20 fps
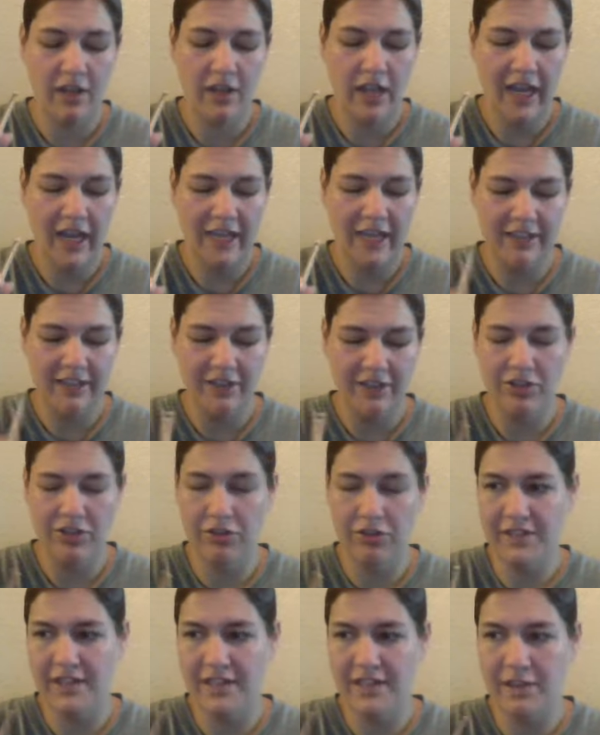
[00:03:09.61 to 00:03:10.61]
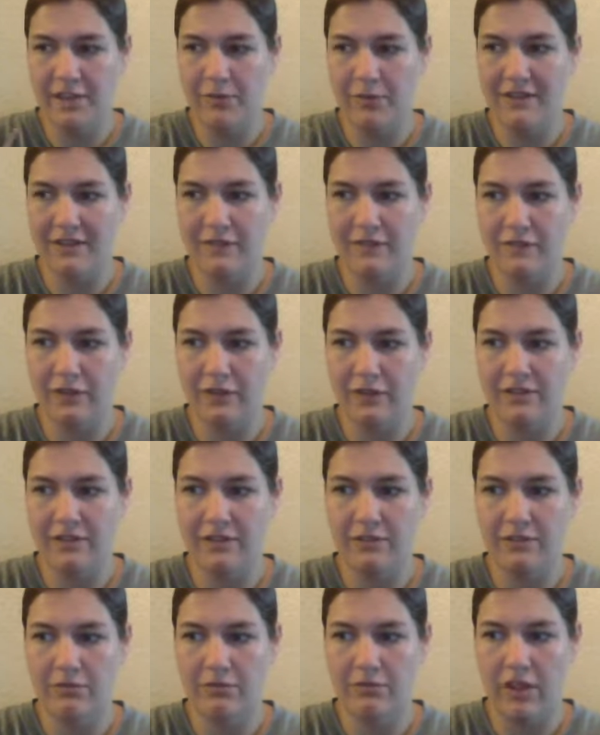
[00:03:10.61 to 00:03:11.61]
I didn't notice a weight difference
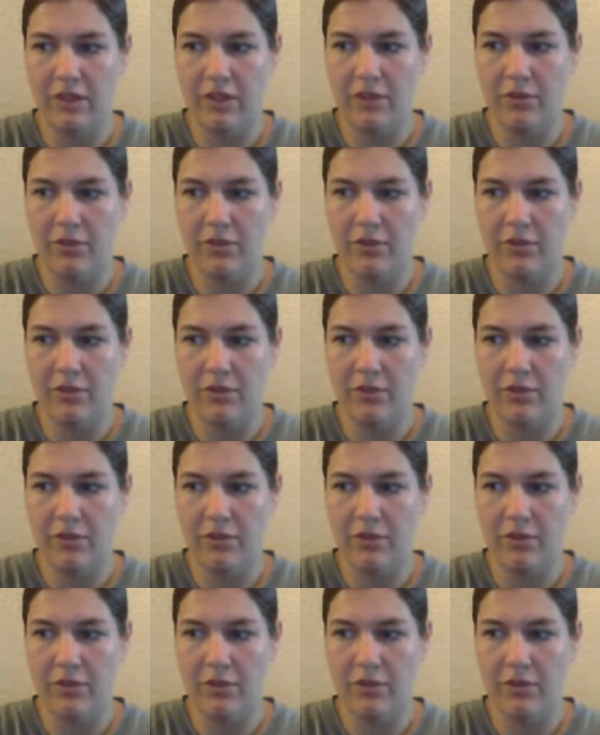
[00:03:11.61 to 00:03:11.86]
with